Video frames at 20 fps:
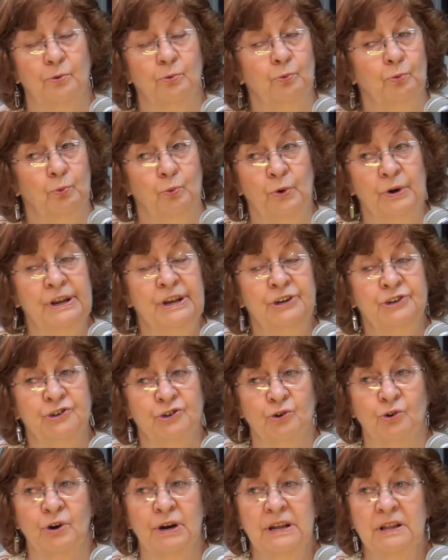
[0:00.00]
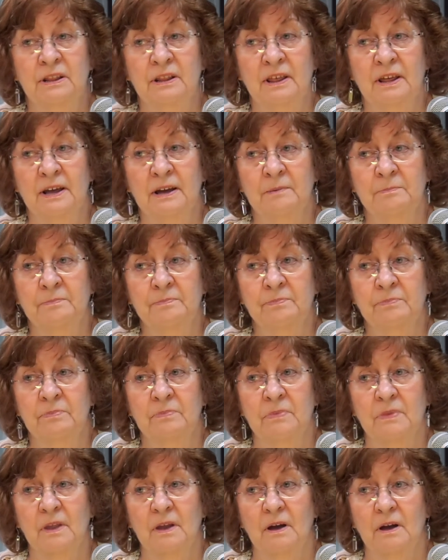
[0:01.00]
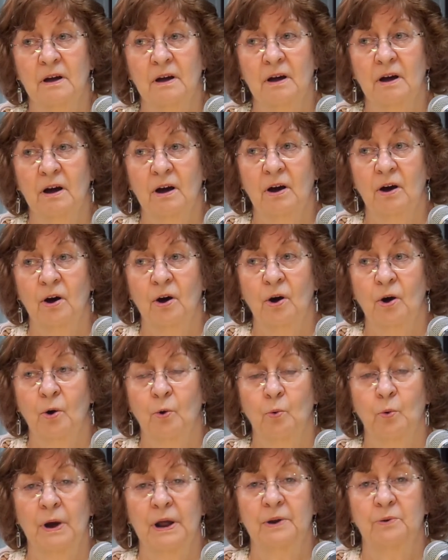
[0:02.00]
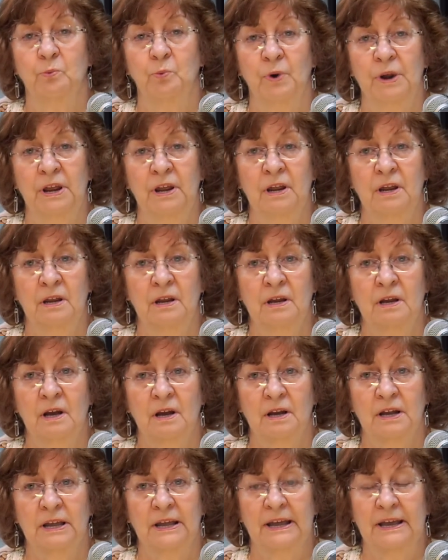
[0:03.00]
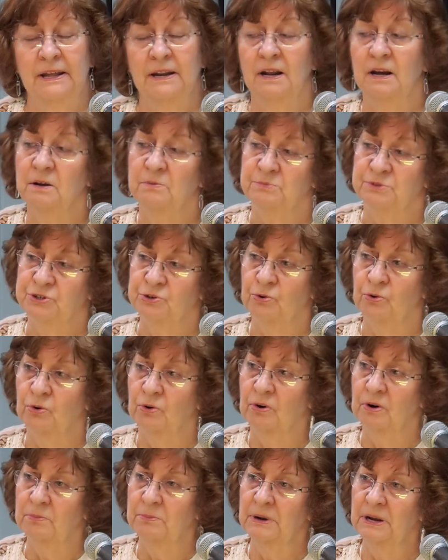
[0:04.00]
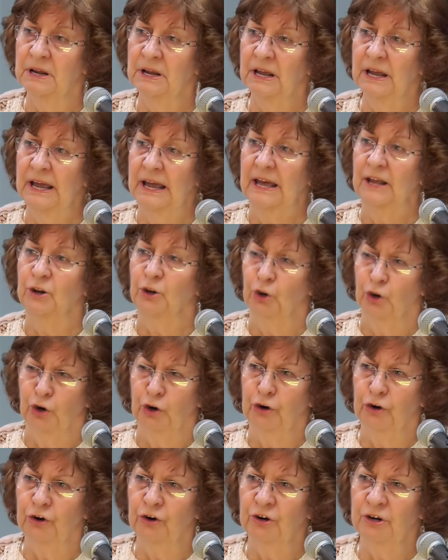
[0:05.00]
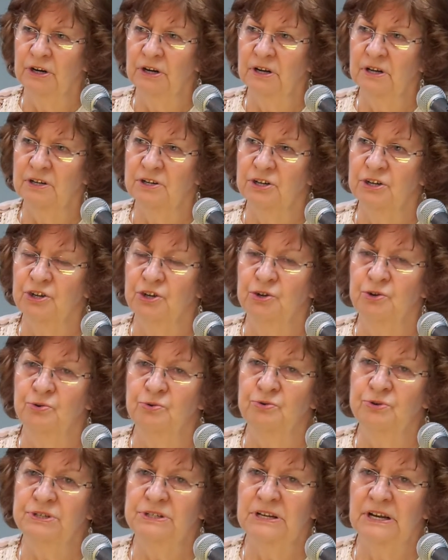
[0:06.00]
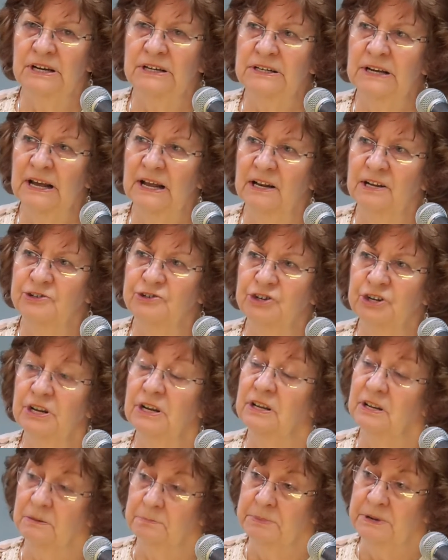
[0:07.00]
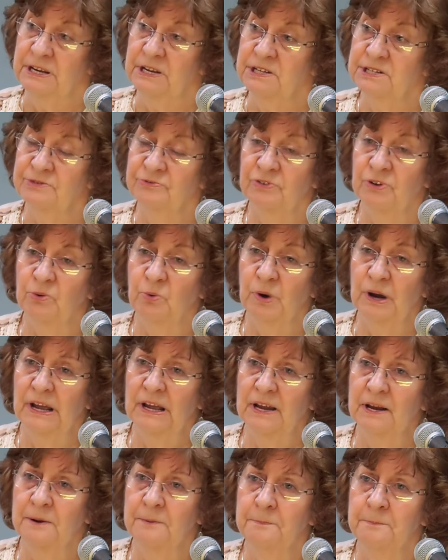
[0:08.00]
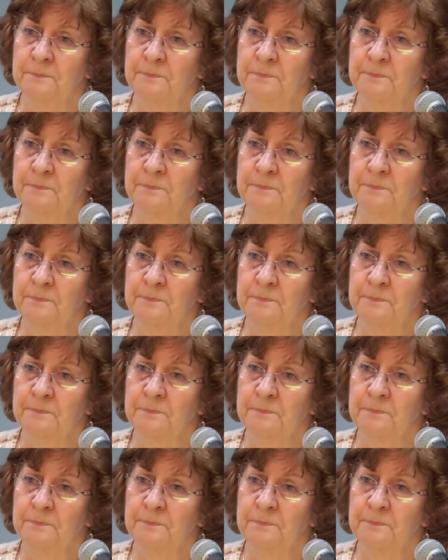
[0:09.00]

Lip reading: rejoin them when we can absorb and learn to use technology in a peaceful way.